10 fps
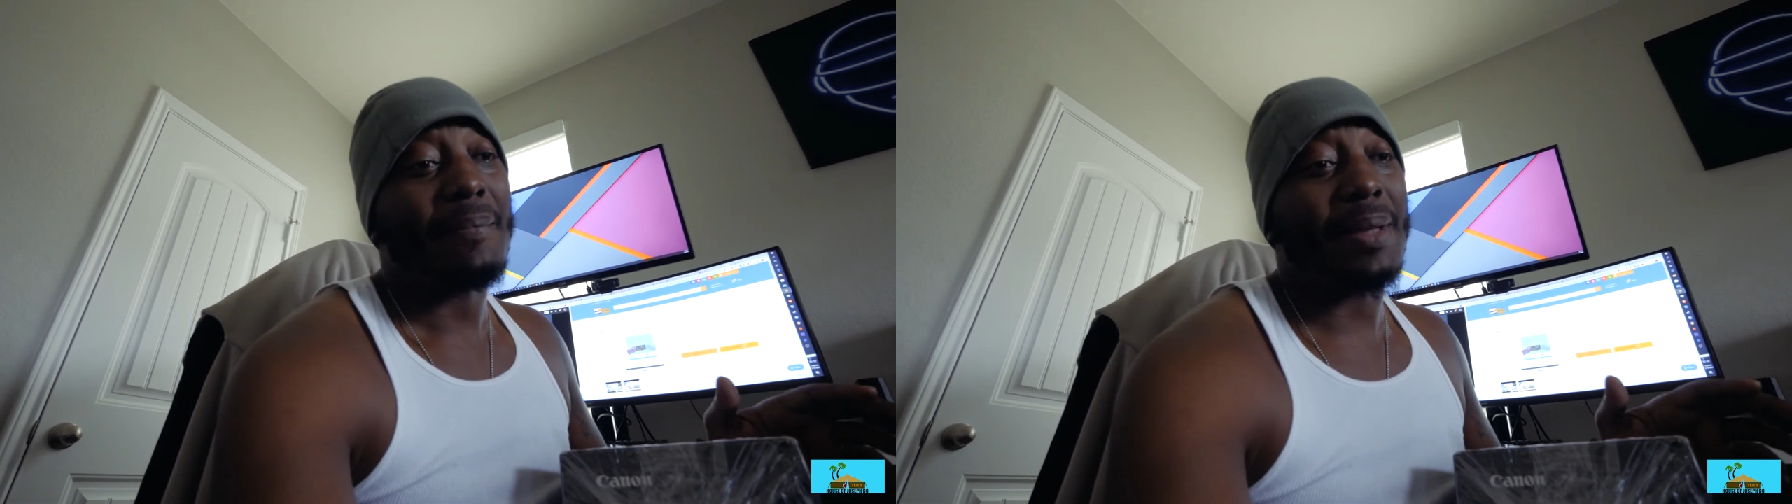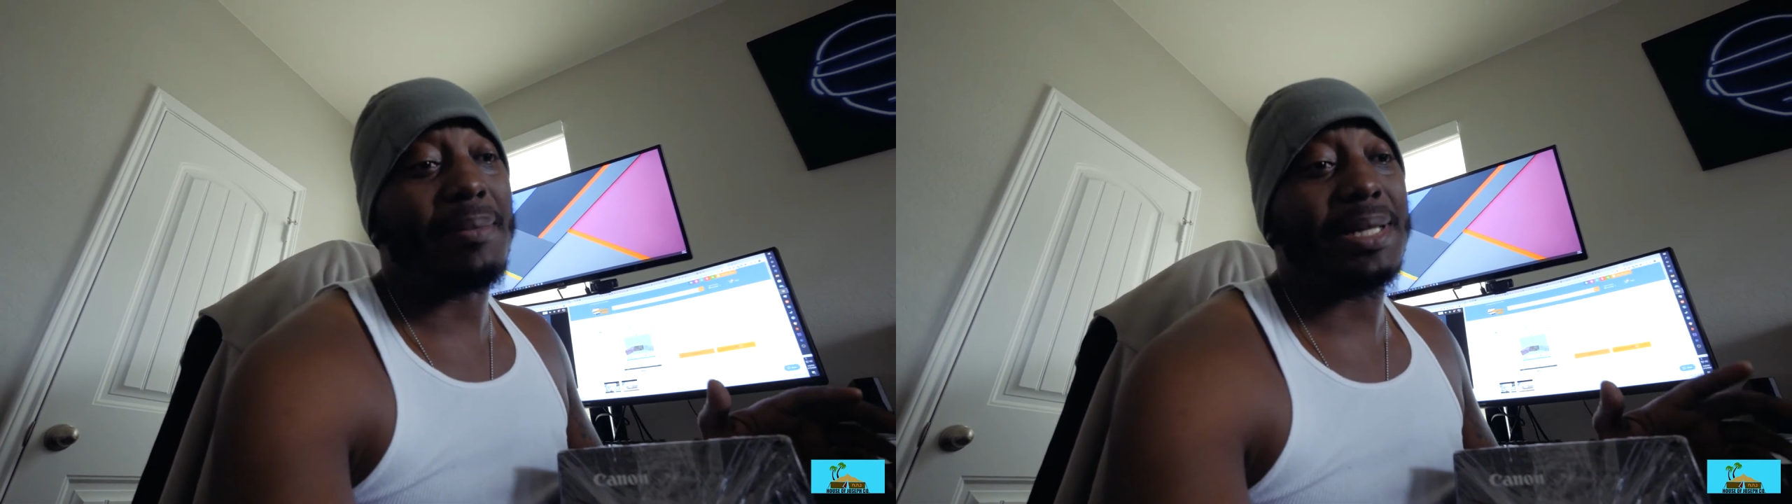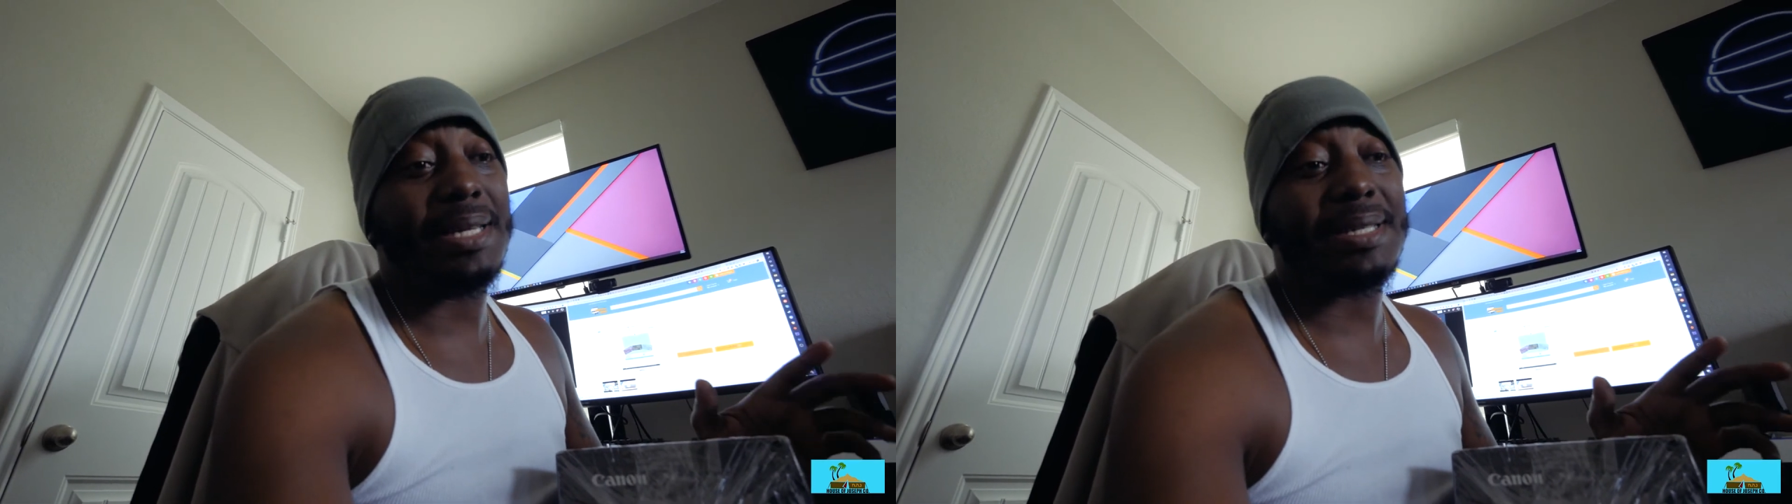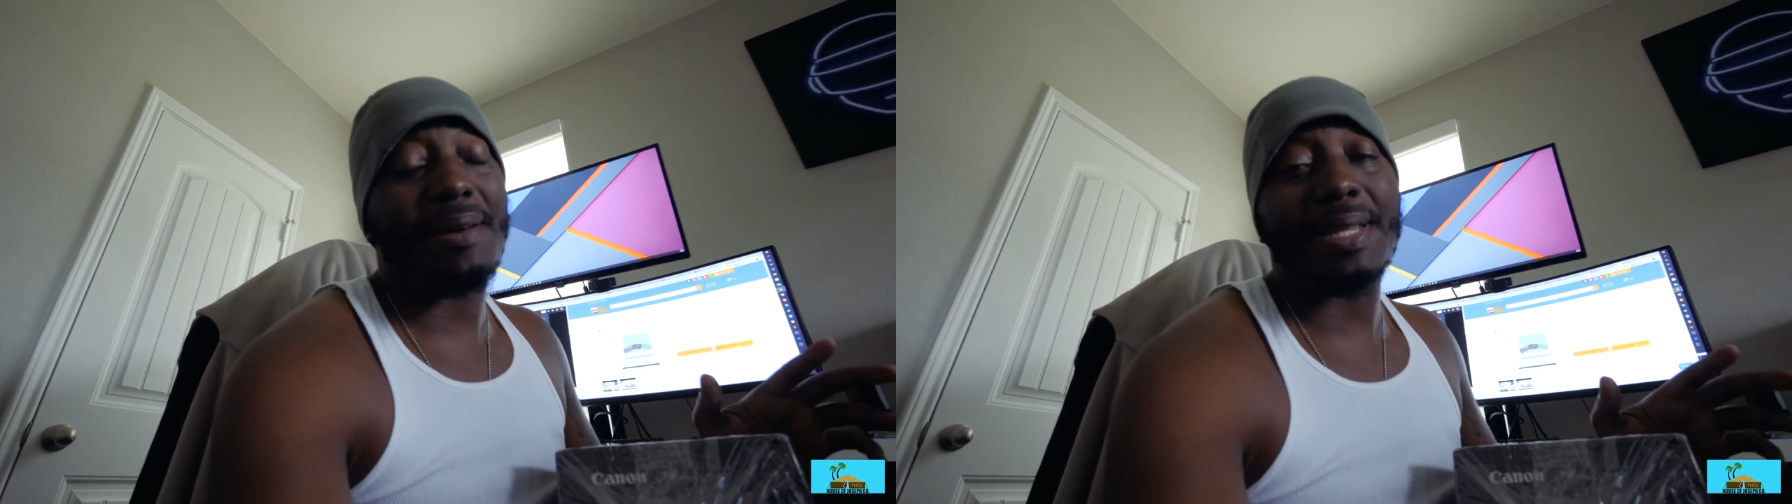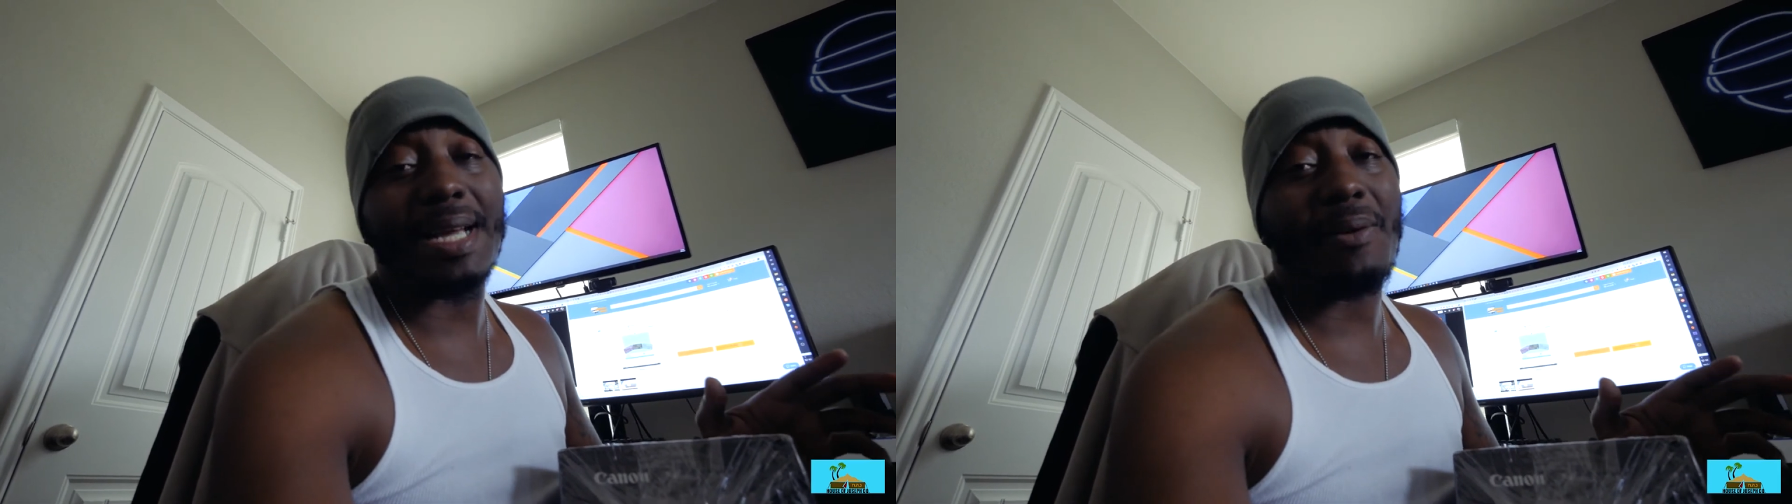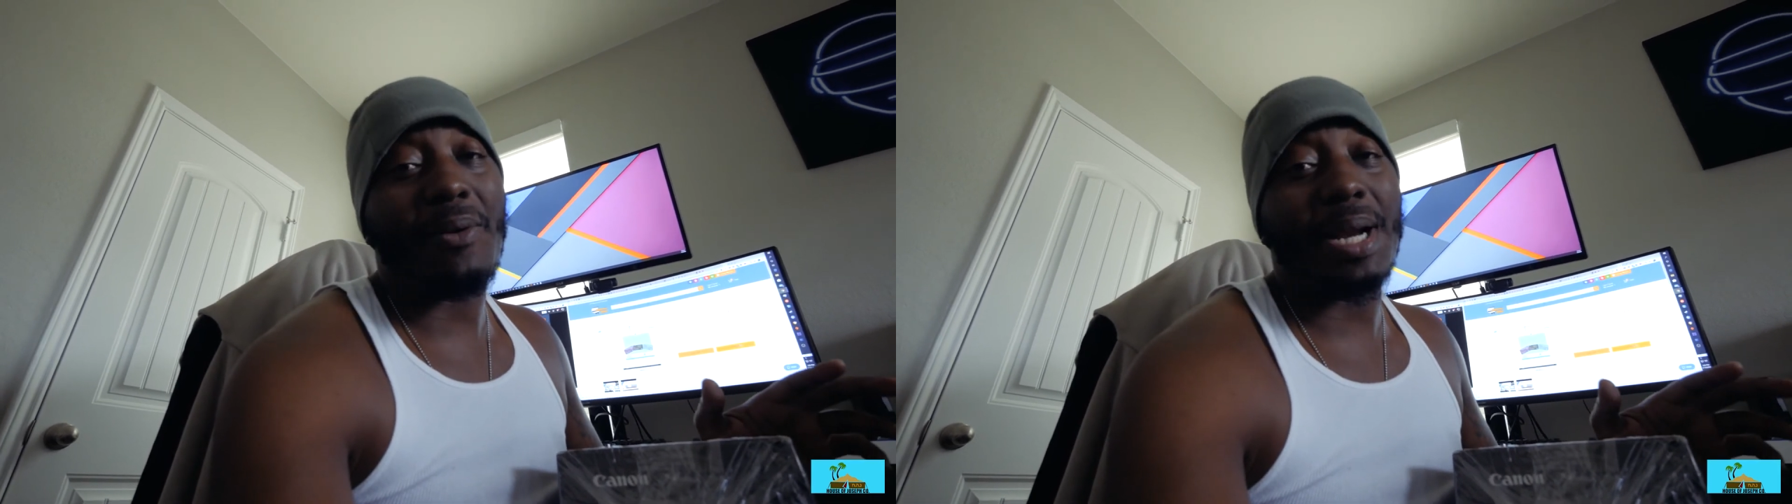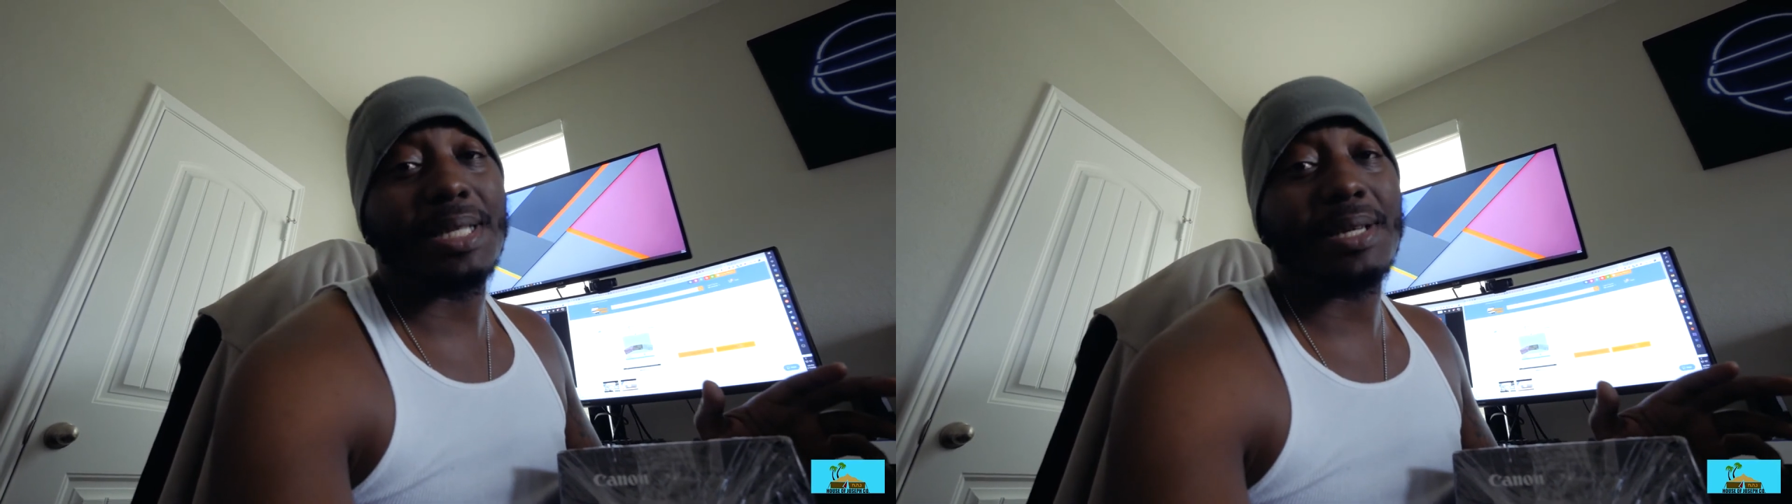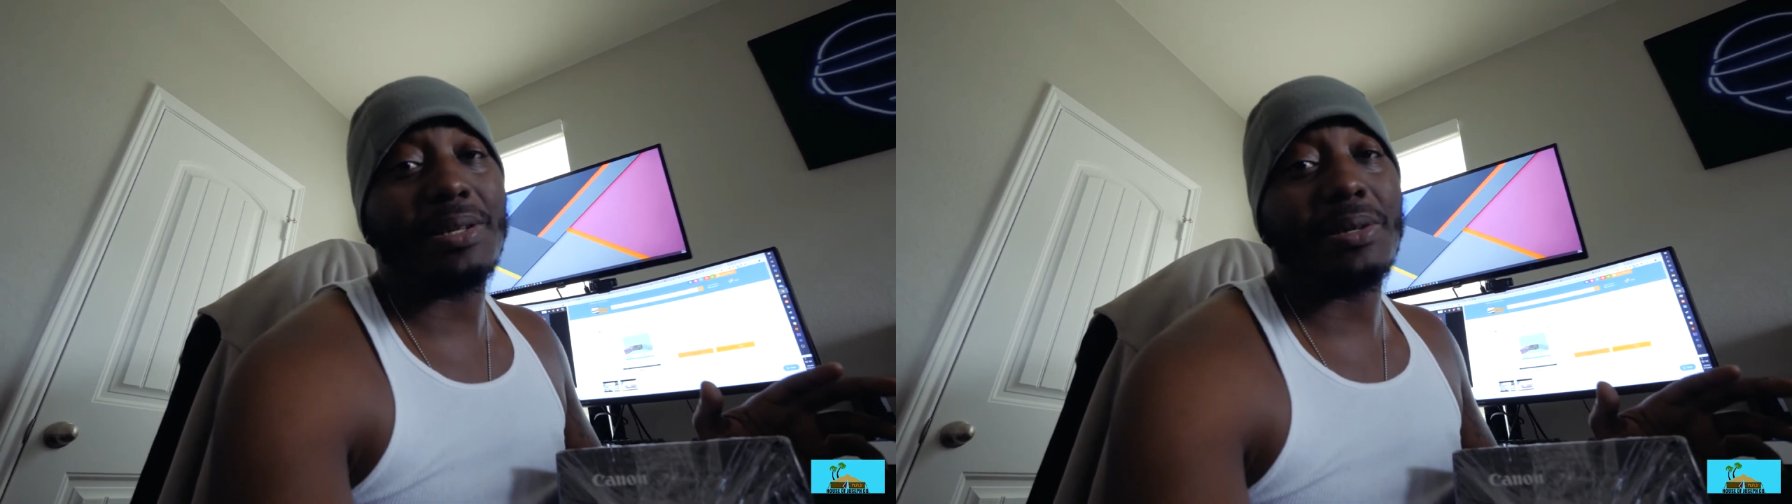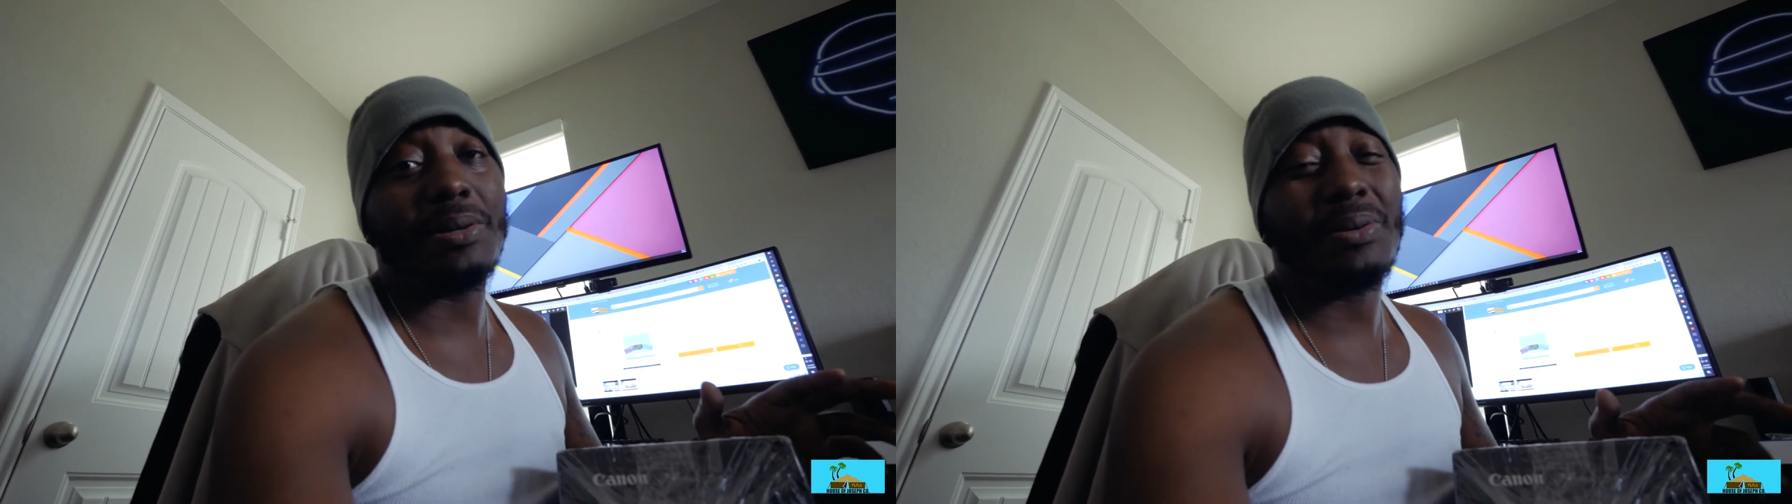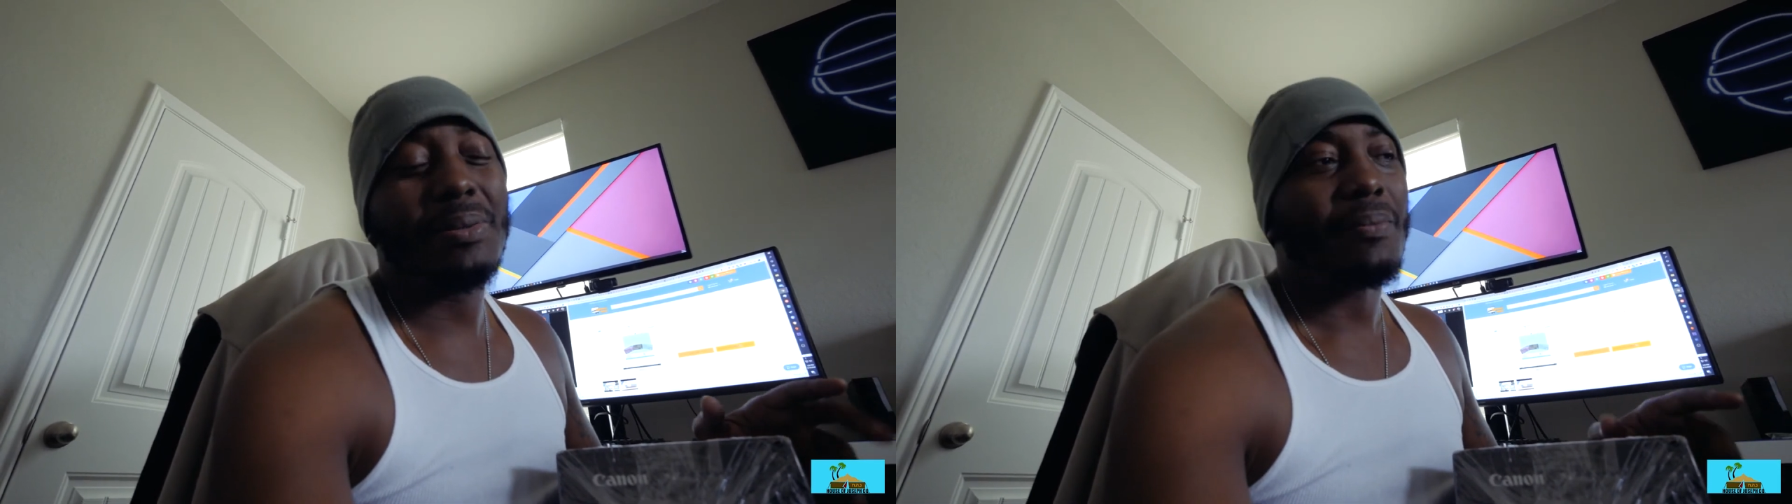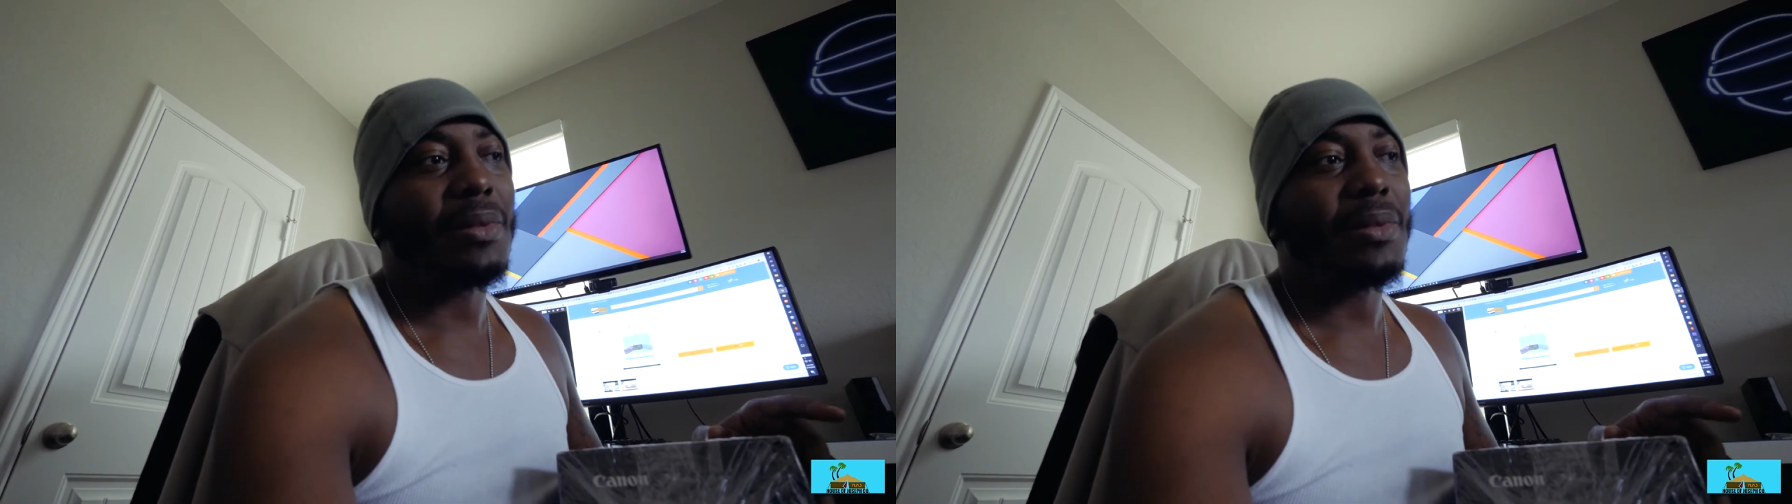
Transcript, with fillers: Um, it does everything I want it to do,